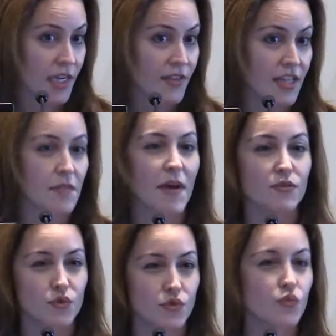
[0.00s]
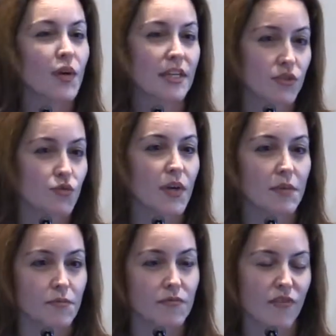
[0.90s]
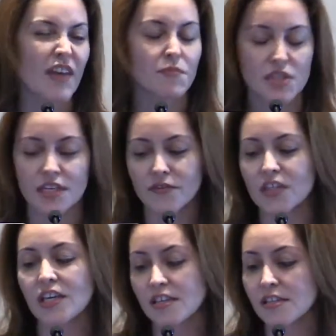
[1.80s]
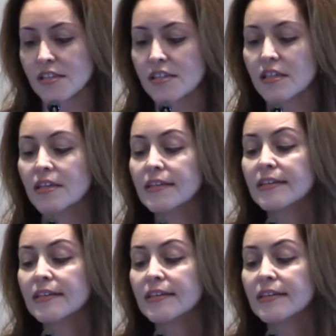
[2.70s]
and that's about 20 to 25% of the cases.